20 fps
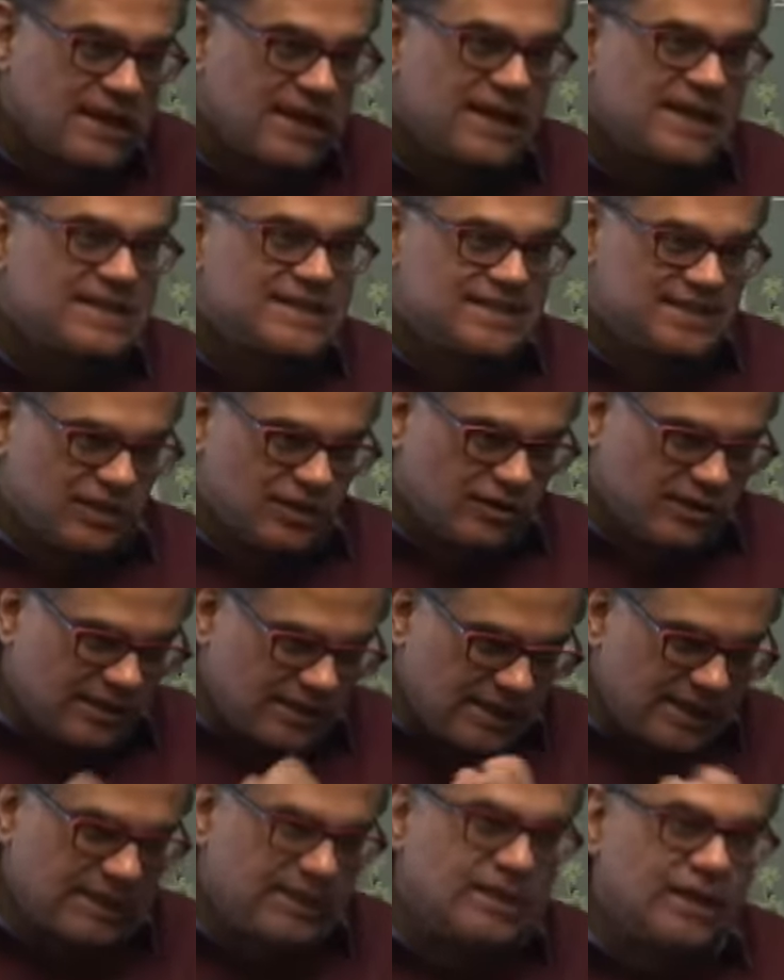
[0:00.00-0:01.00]
Mm-hmm. So
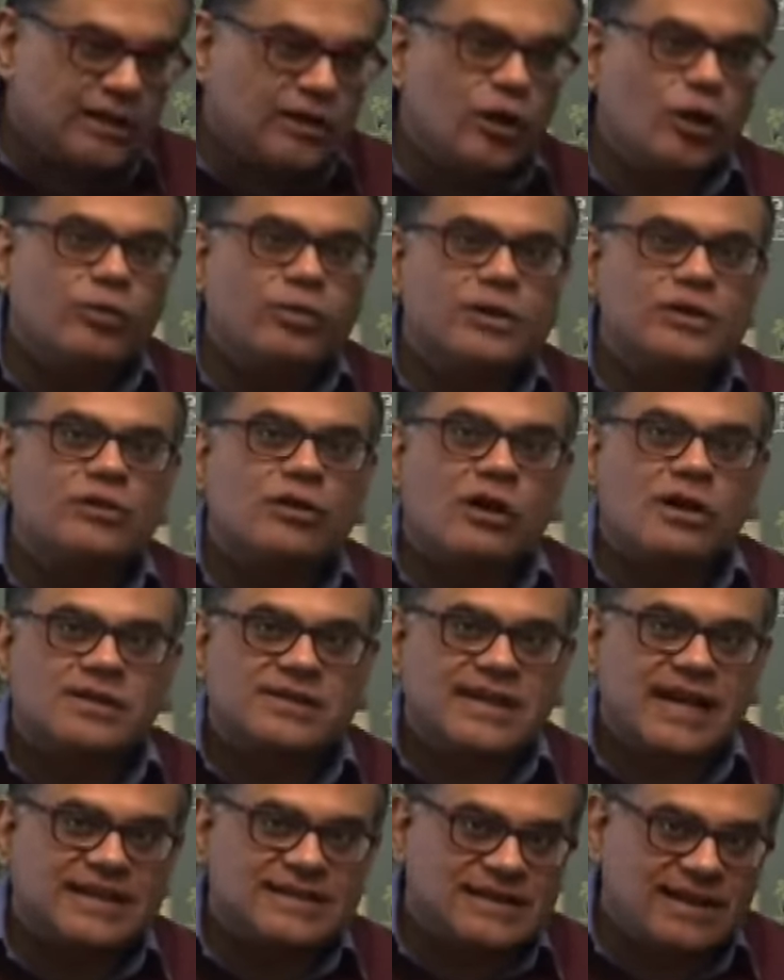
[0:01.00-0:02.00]
in the global
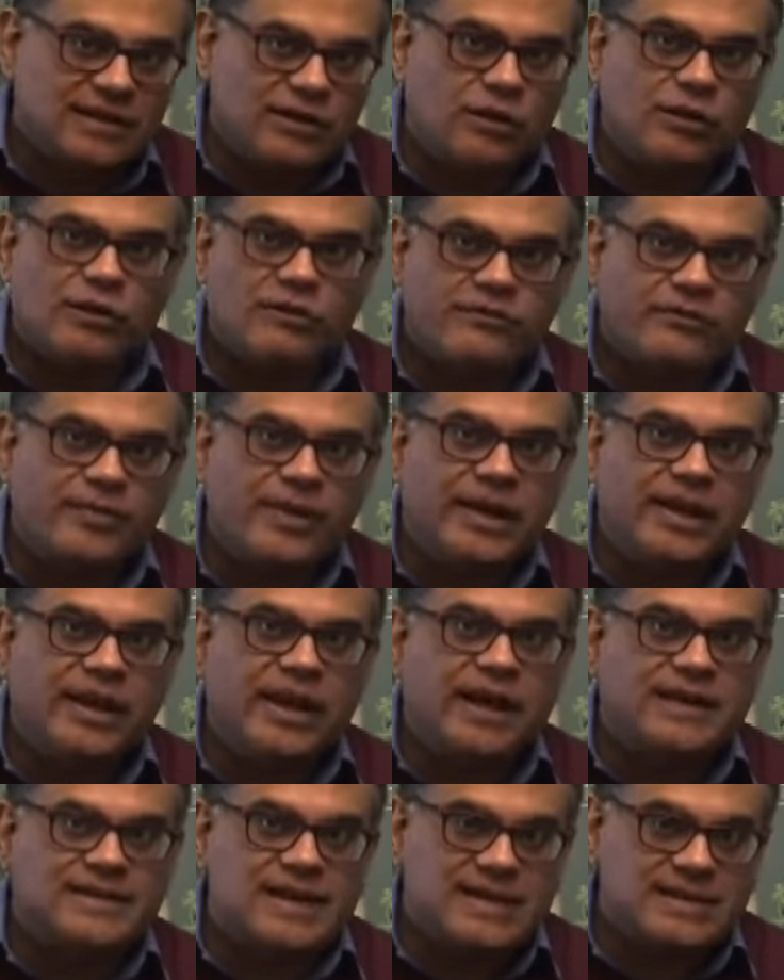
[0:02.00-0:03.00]
context, a lot of
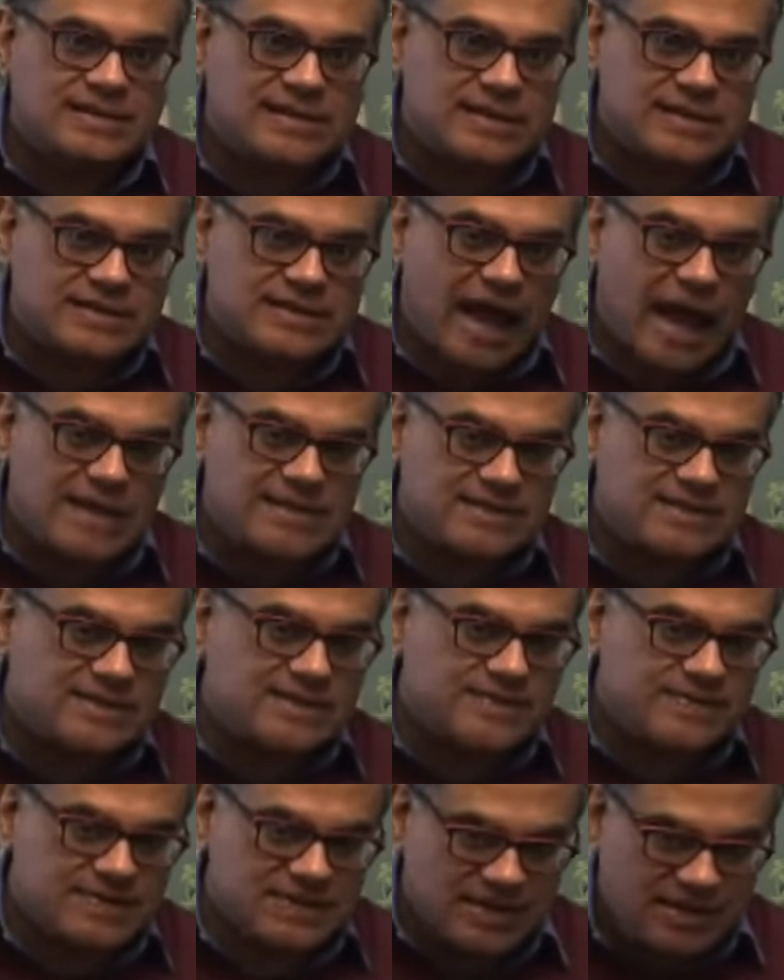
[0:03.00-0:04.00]
media
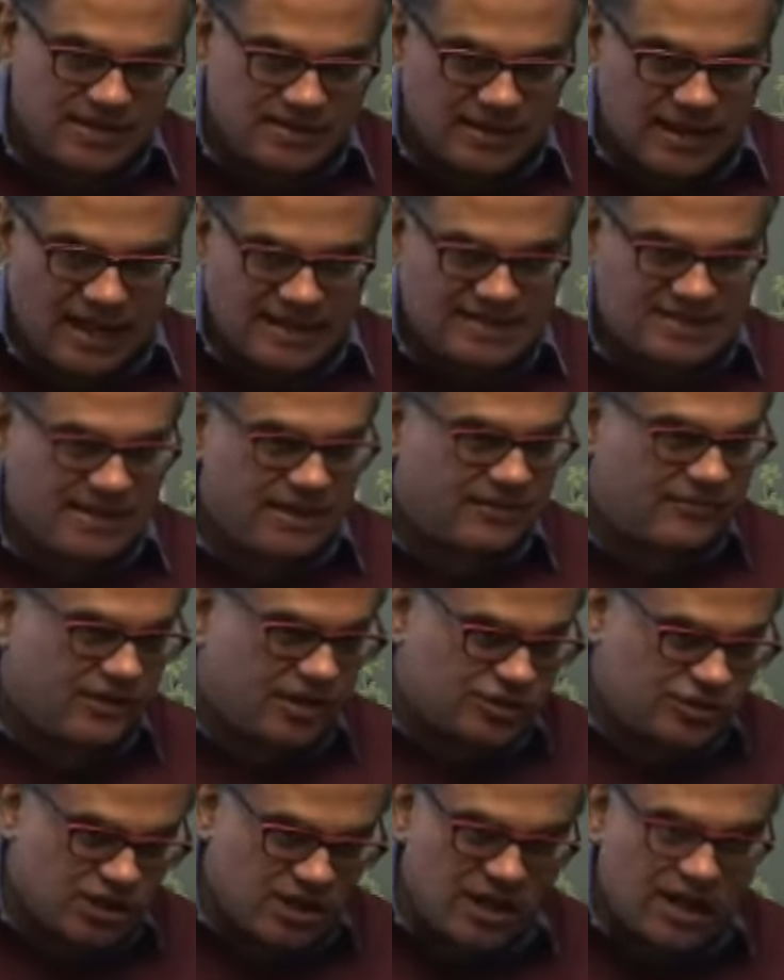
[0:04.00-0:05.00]
systems in, let's say, in
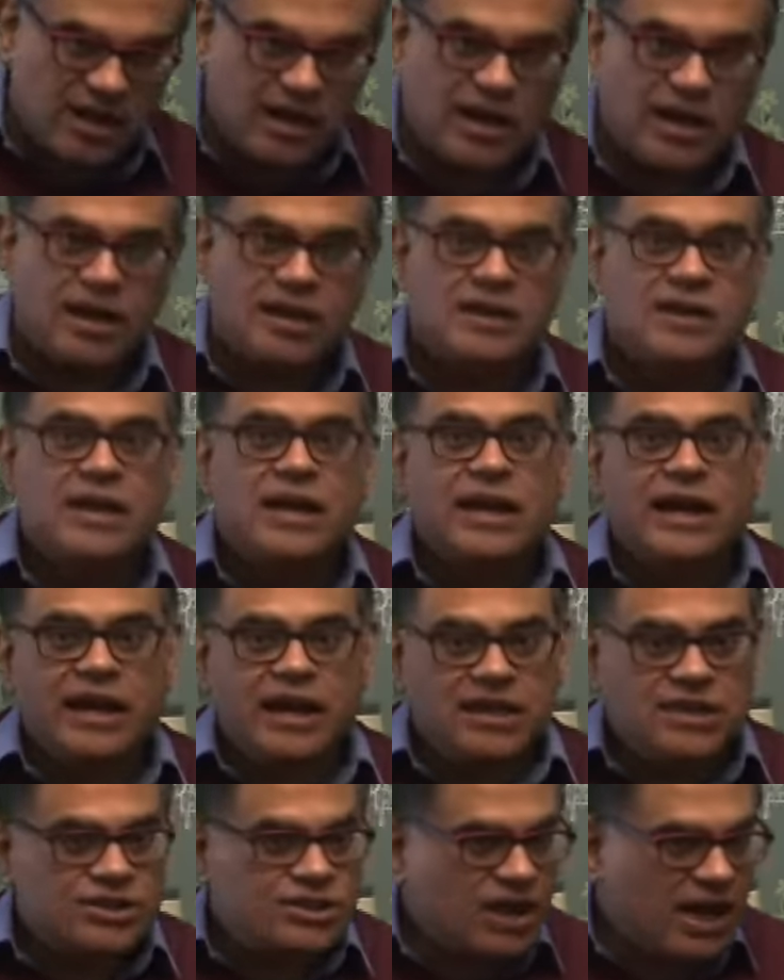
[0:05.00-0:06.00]
Russia,
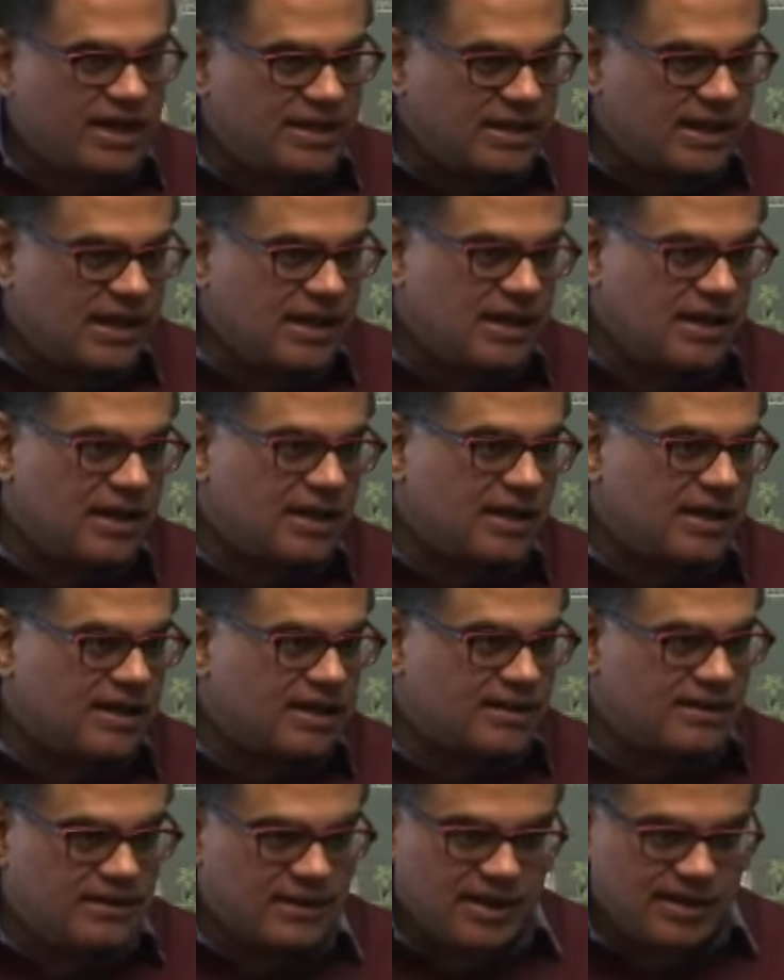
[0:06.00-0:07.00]
in China,
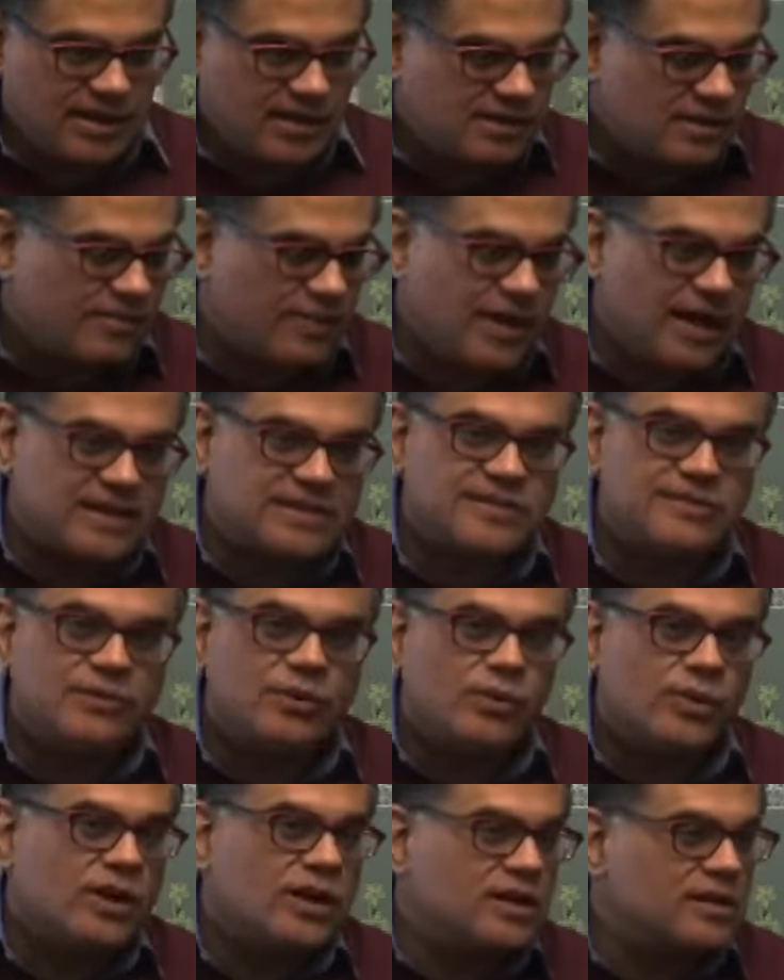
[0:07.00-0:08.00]
in other parts of the
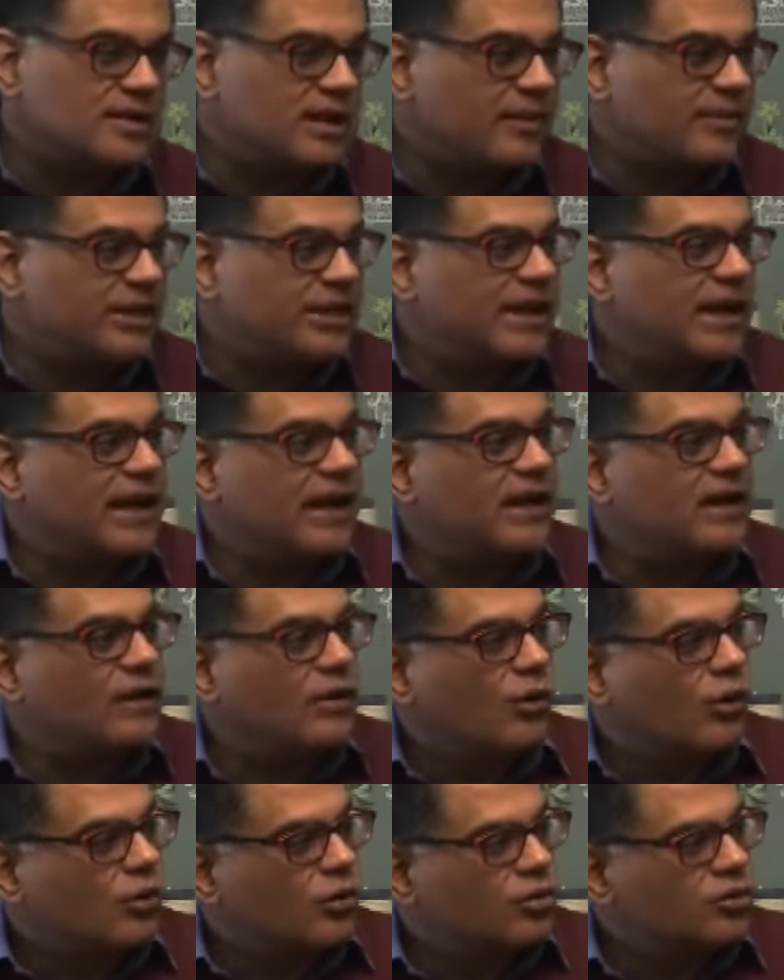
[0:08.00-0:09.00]
world, I mean, they are
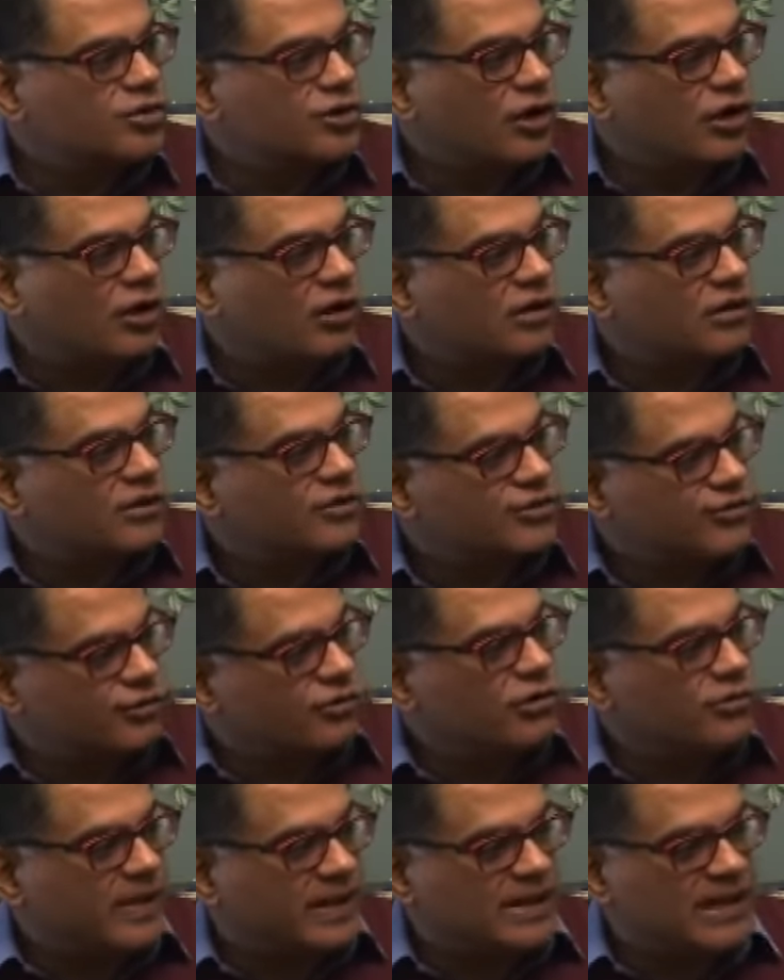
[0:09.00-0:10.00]
owned or
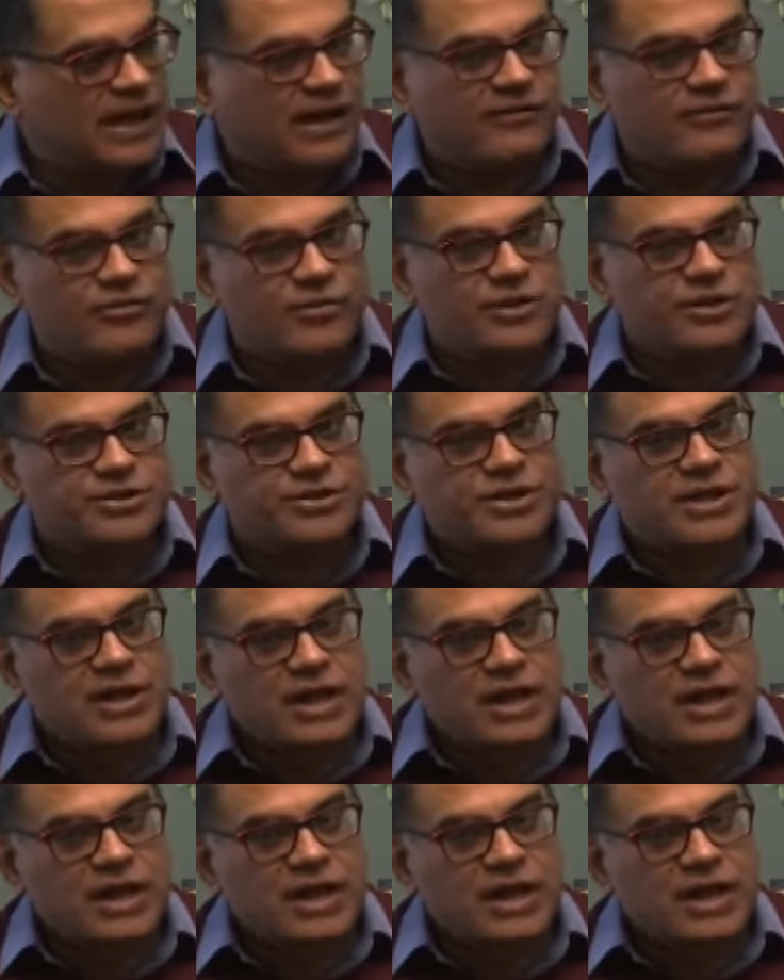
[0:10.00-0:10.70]
controlled by the government.